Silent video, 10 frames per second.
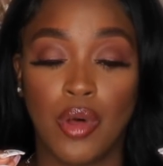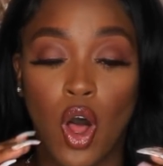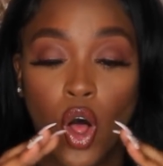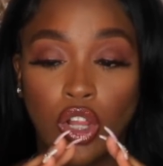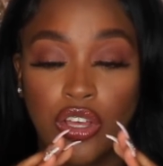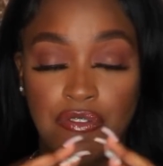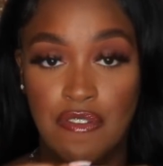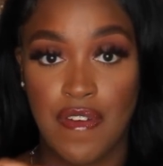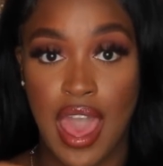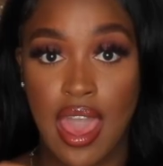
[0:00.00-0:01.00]
All of the
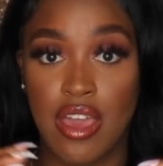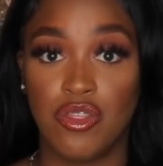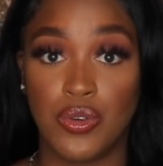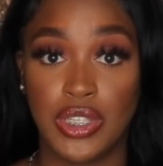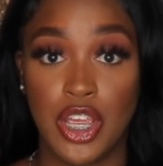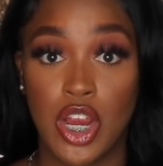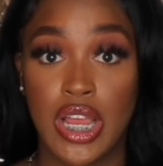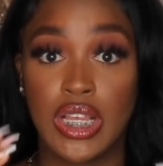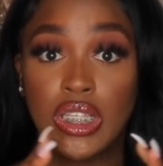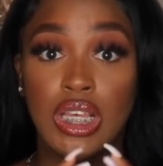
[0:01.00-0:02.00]
fat in those
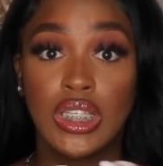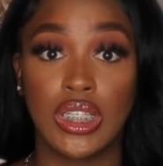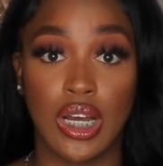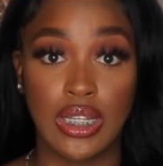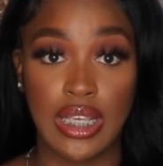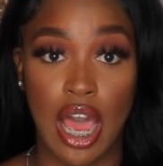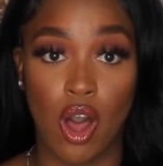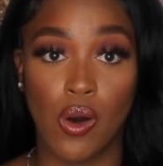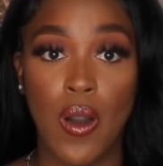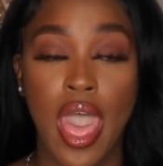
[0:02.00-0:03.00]
areas sucked
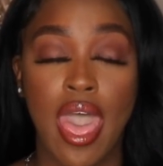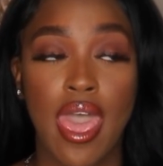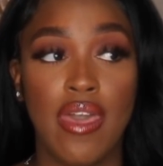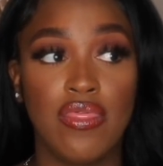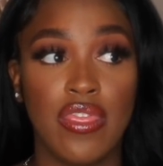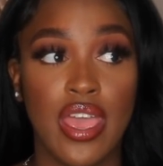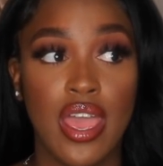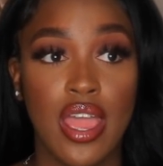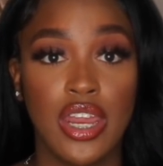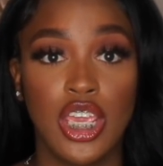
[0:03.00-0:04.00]
out, and
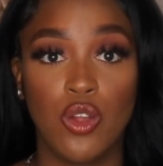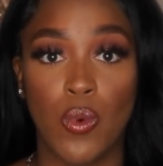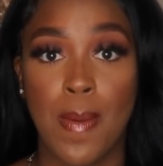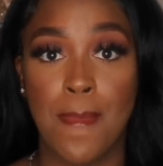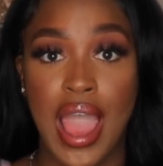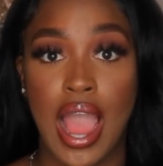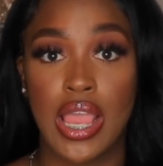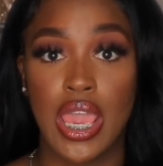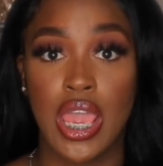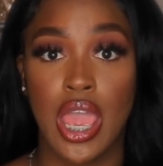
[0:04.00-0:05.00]
then he went back
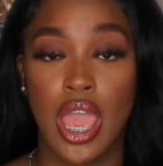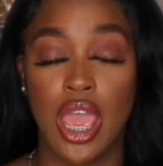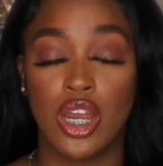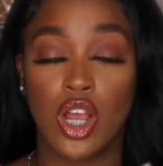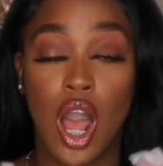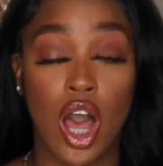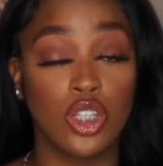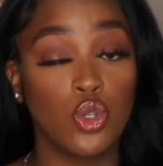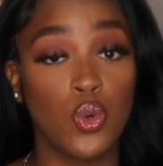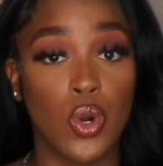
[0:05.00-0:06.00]
and
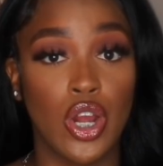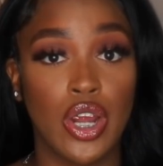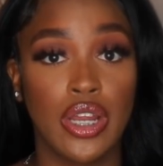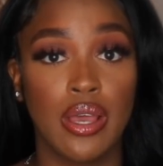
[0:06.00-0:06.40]
contoured